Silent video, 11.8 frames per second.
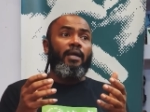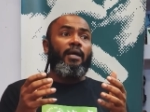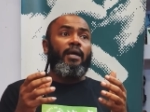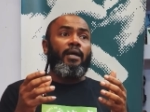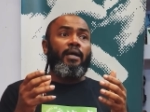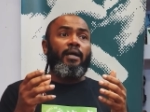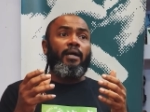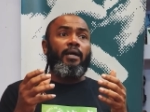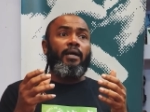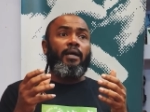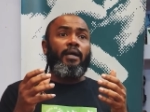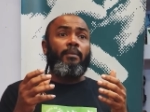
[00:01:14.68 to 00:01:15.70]

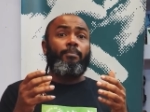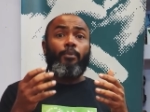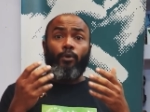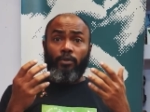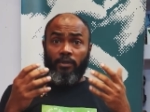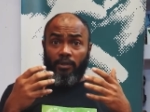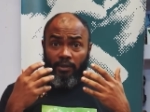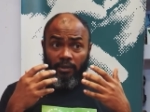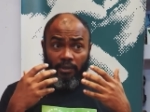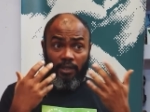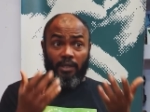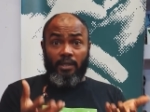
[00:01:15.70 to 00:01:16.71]
and poured
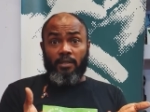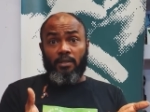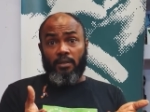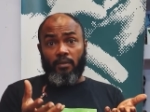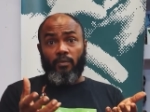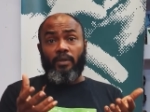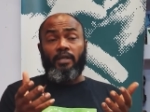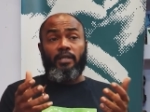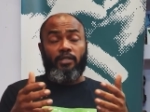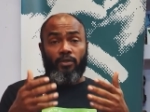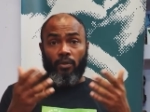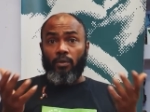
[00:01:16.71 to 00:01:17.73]
tears when they
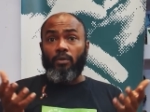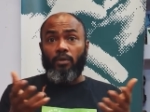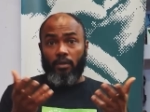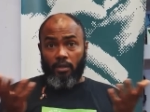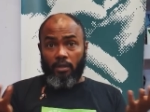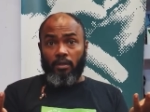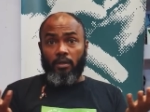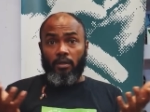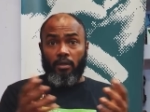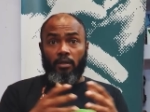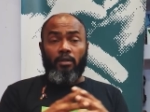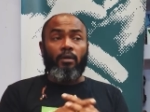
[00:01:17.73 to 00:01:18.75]
saw
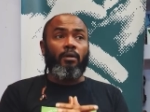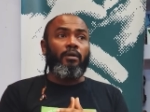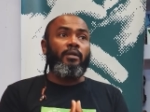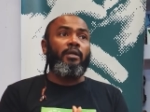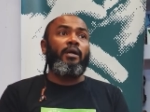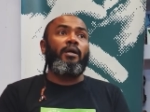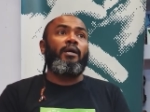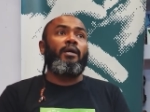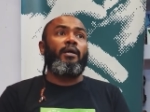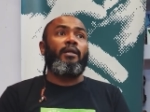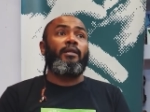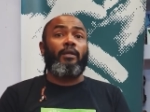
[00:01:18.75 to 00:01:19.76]
the oil
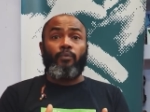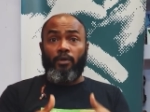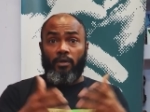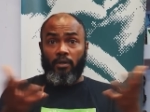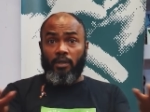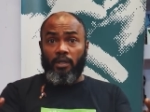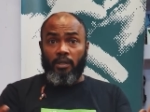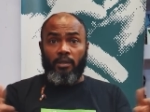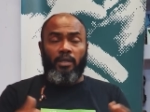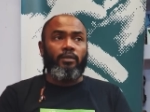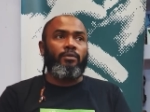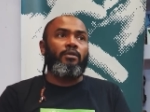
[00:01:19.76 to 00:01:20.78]
that were
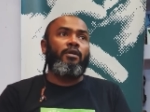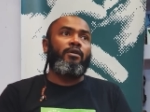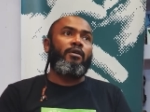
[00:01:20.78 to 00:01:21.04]
into